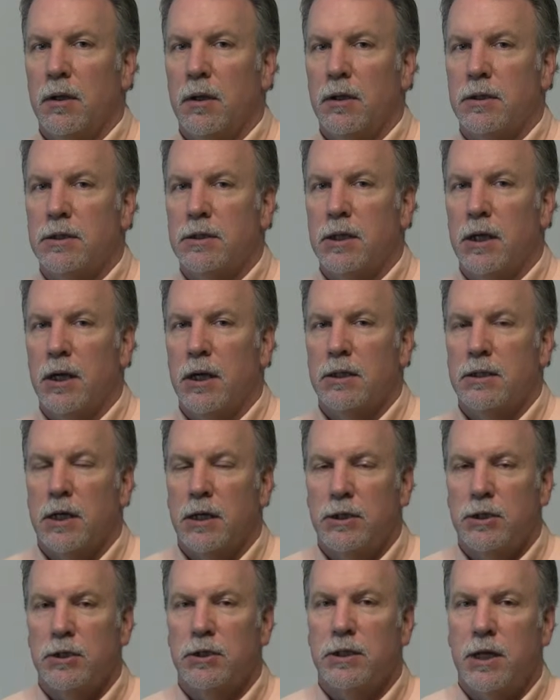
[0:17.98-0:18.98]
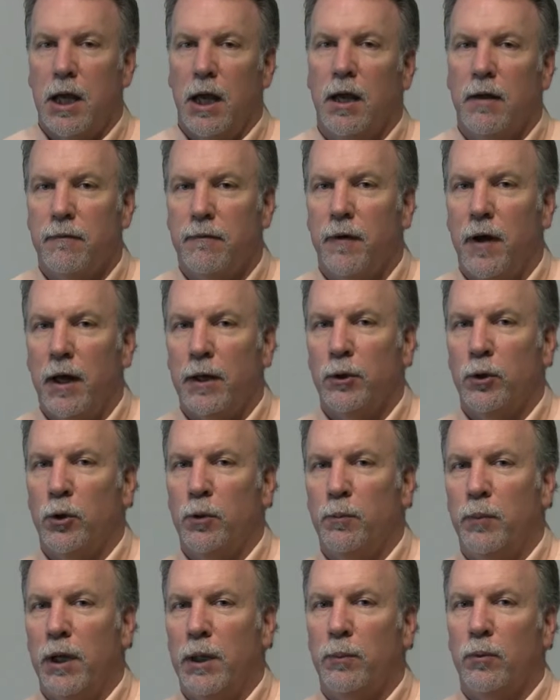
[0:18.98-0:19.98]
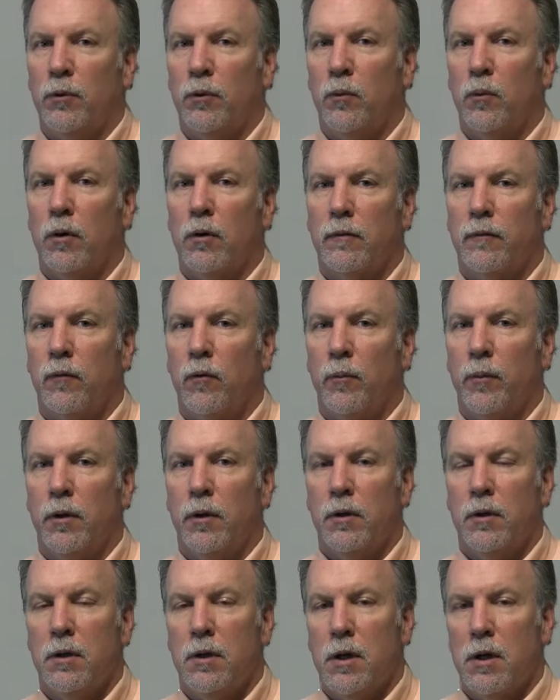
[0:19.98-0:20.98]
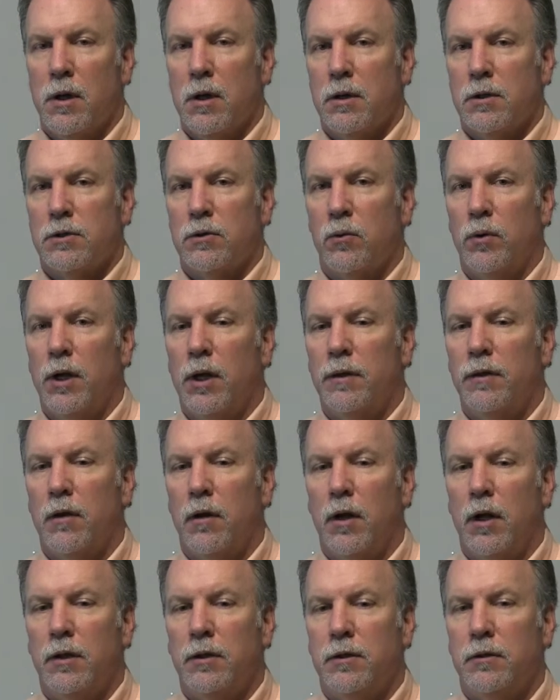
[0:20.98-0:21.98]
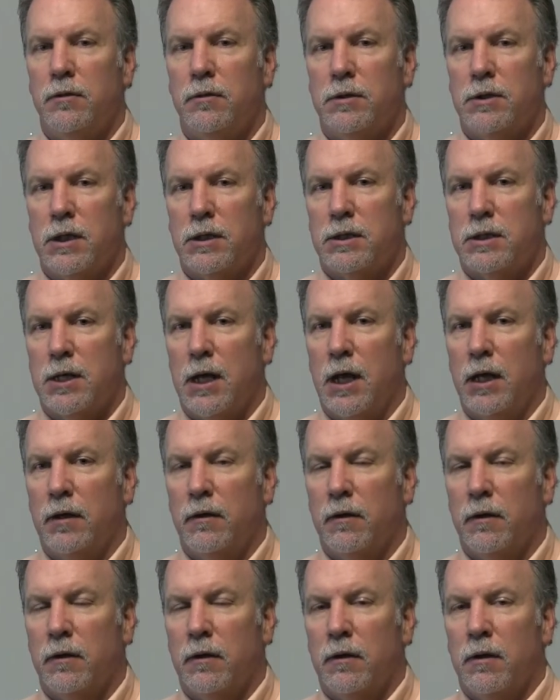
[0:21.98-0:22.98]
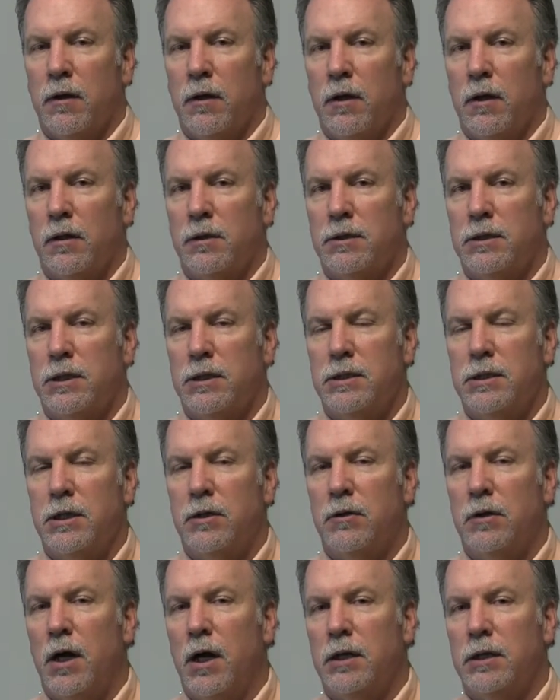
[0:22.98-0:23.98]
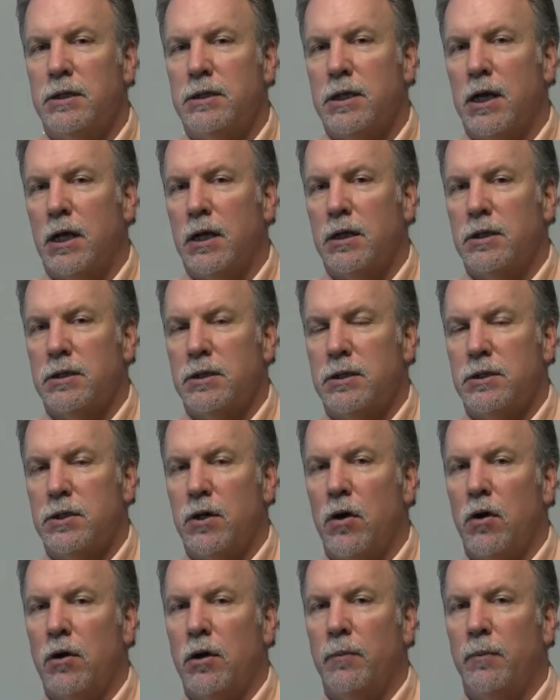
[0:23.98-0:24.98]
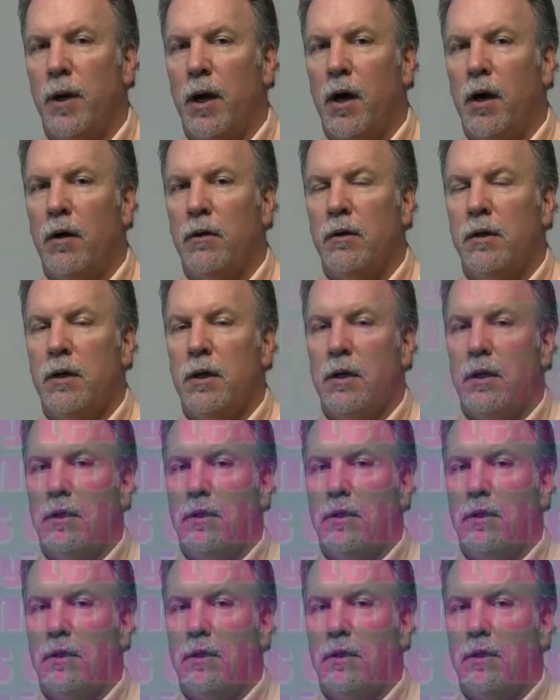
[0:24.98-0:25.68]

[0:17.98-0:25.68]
that says, I just can't find good people to work for me. So what I thought I'd do is I'd take a 60 or 90 seconds and talk about